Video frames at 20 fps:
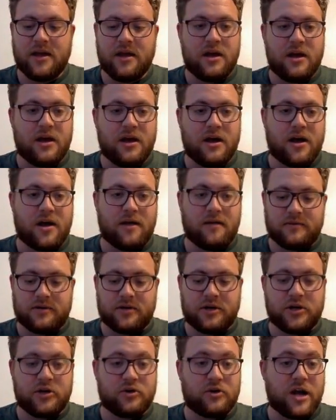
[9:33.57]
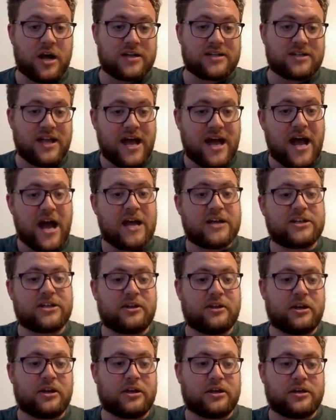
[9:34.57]
um, you can do dot slash, and
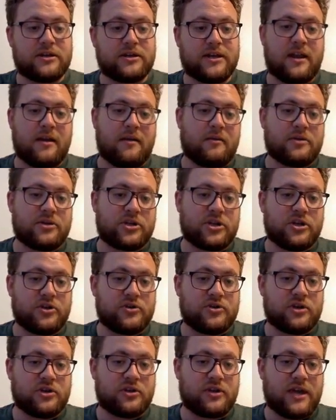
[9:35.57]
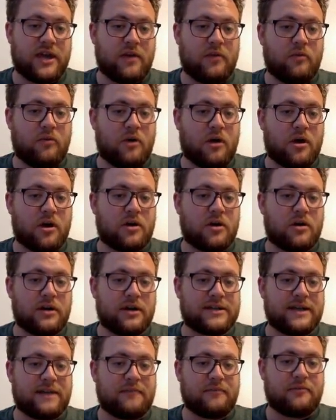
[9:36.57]
then you can say, and I'm just use the get water
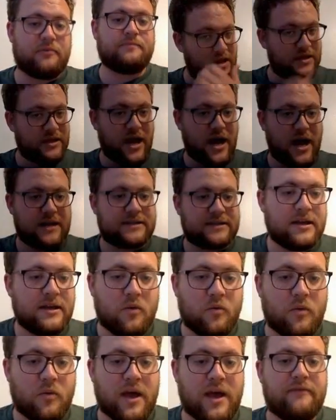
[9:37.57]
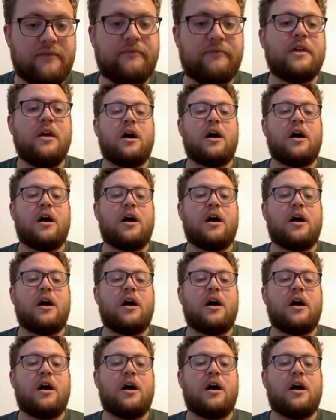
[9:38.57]
example, dot wave.